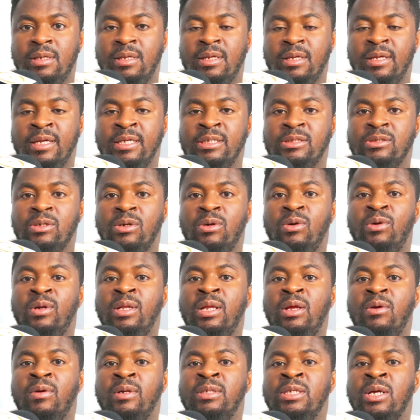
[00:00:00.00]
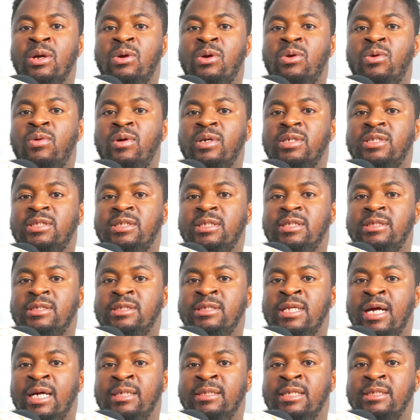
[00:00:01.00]
is only on the questions
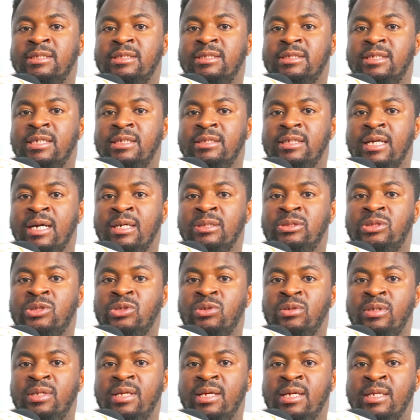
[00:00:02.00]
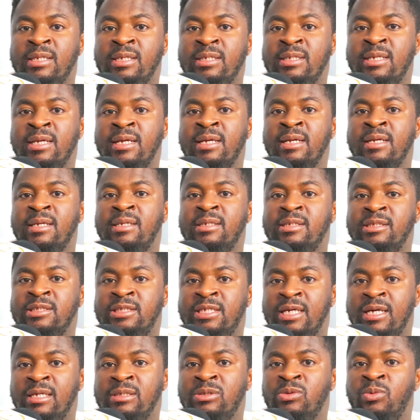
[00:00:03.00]
that the state attorney and the
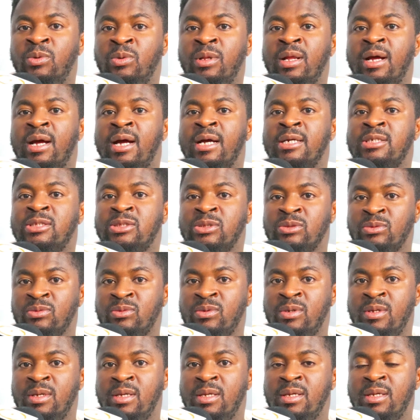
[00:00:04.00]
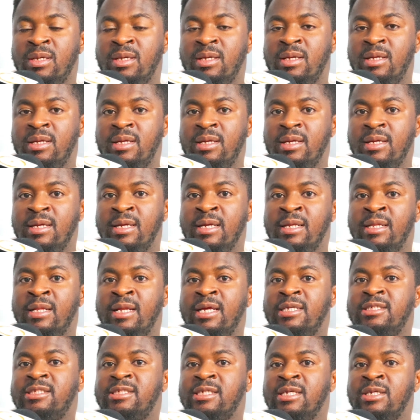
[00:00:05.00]
judge will ask you. And
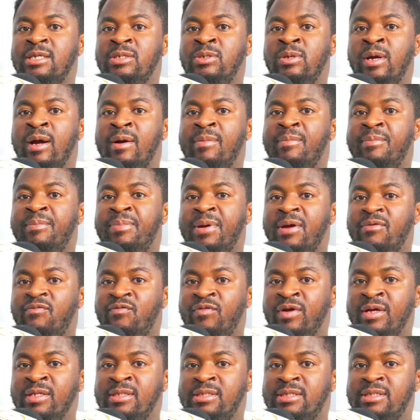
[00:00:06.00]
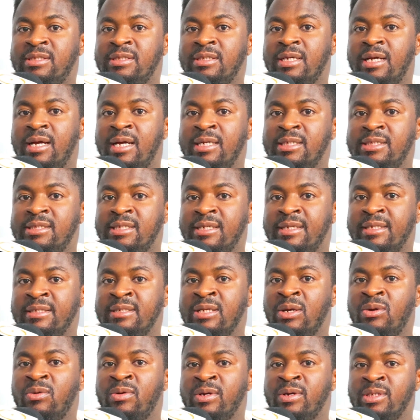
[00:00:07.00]
let's say you are perfect answering
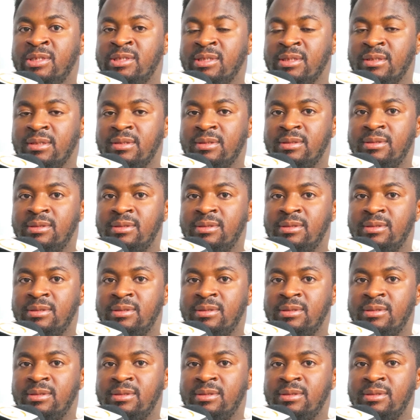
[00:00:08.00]
the question.